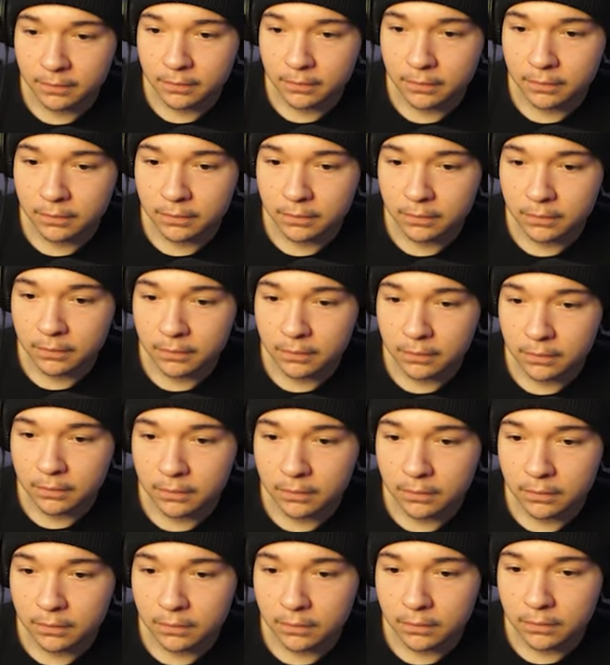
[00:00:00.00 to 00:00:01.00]

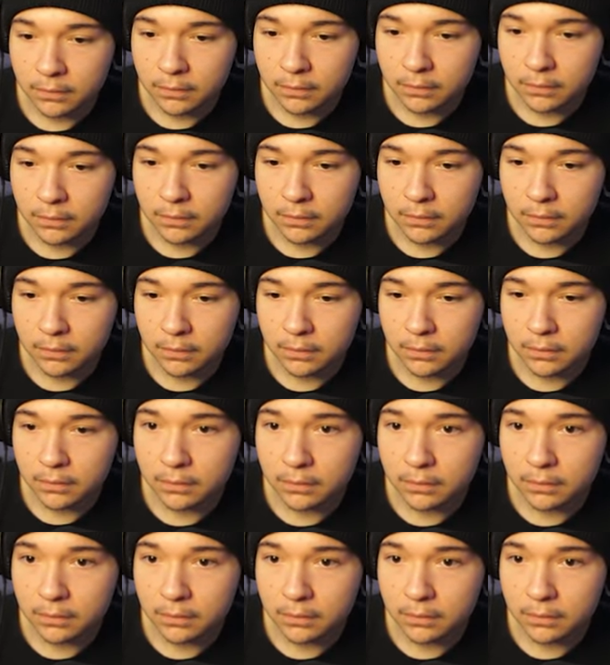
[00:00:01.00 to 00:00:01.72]
Nobody speaks.